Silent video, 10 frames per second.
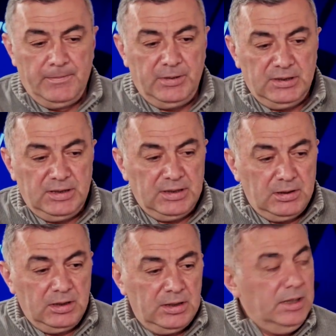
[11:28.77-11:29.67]
But
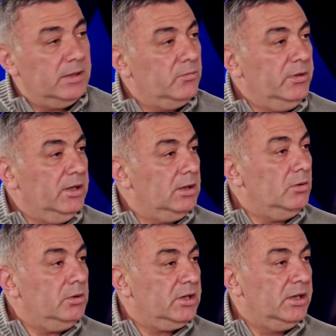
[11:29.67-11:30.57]
again, we
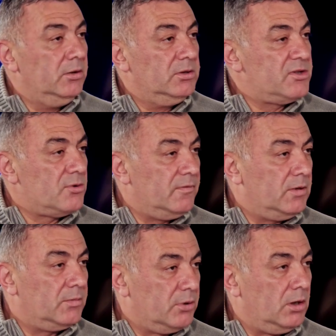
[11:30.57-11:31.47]
alone cannot solve
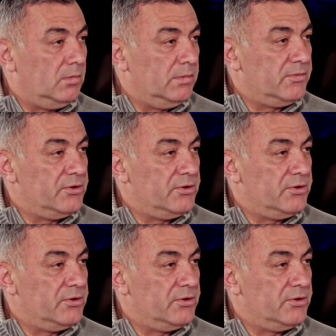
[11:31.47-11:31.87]
our problems.